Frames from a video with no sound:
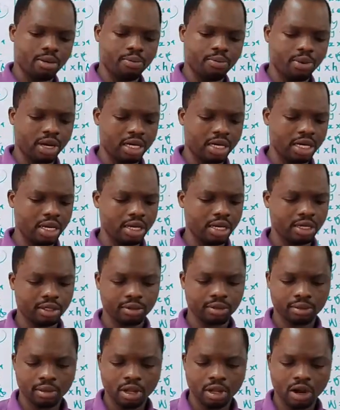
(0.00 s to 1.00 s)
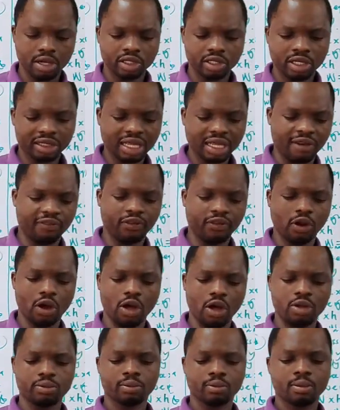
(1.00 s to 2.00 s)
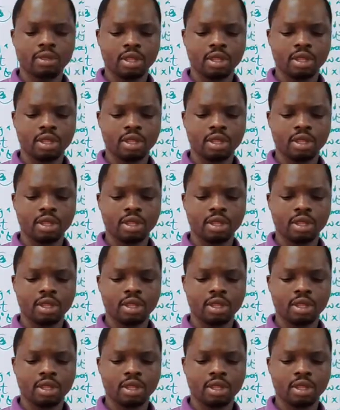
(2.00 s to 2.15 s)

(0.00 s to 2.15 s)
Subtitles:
body, horizontal floor.